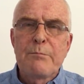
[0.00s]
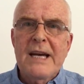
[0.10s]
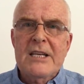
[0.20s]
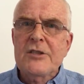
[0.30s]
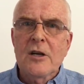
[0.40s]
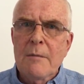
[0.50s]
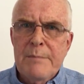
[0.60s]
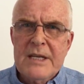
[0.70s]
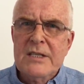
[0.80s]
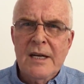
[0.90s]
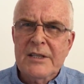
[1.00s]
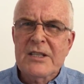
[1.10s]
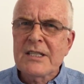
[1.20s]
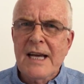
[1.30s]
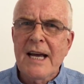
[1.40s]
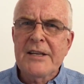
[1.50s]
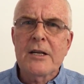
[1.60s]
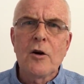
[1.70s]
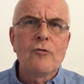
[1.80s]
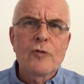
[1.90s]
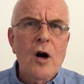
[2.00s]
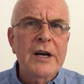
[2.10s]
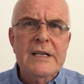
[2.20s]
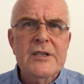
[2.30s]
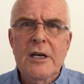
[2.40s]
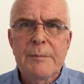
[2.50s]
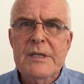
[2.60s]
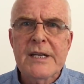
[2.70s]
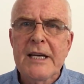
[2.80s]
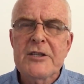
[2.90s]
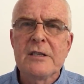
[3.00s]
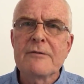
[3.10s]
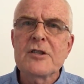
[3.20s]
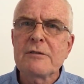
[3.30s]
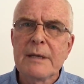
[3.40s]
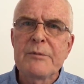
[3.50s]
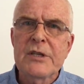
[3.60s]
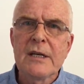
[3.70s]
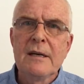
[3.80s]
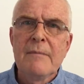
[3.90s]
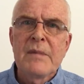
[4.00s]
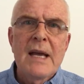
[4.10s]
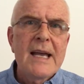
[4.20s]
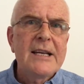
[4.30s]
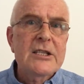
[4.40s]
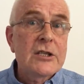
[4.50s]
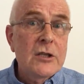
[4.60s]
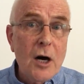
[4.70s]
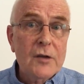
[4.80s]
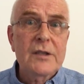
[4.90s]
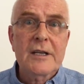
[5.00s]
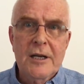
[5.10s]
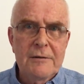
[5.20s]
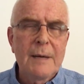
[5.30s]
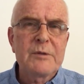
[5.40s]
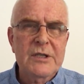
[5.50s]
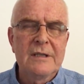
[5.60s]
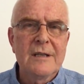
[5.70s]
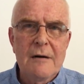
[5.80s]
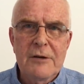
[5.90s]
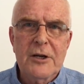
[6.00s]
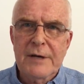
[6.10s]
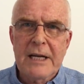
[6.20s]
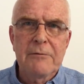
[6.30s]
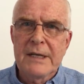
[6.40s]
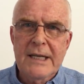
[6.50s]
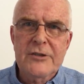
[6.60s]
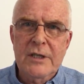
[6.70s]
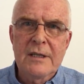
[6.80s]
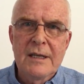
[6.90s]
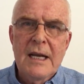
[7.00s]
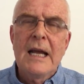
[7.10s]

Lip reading: based on a misunderstanding or wrong interpretation of scripture. It is not the corruption of a great religion.